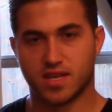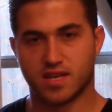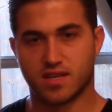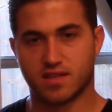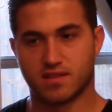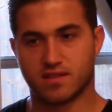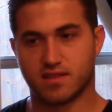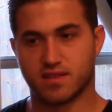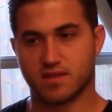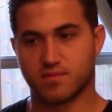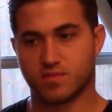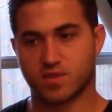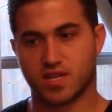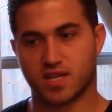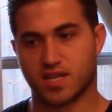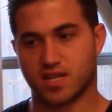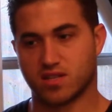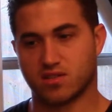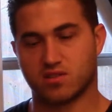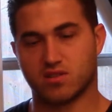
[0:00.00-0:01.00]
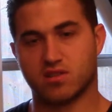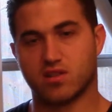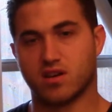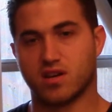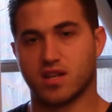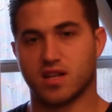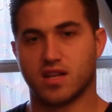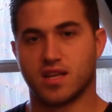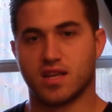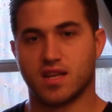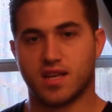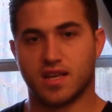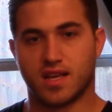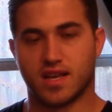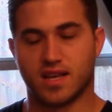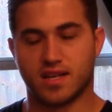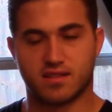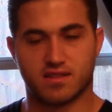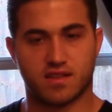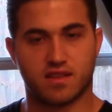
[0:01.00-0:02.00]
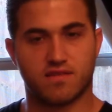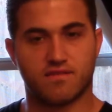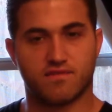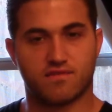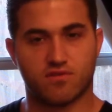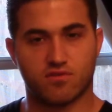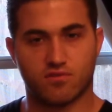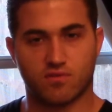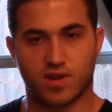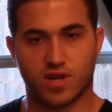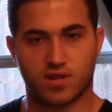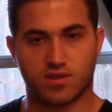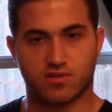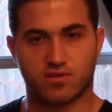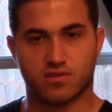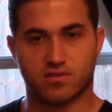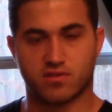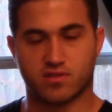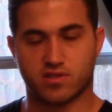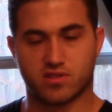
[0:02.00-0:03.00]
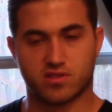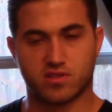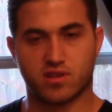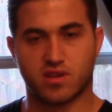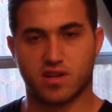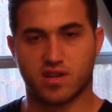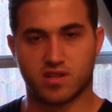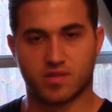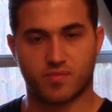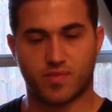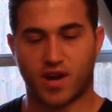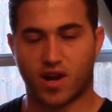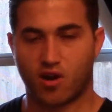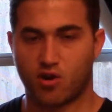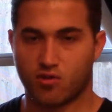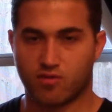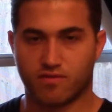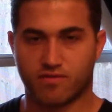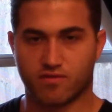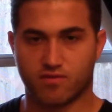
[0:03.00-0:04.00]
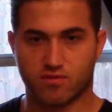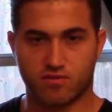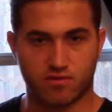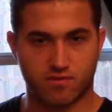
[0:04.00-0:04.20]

It seems like it's not as influential, it's not as powerful,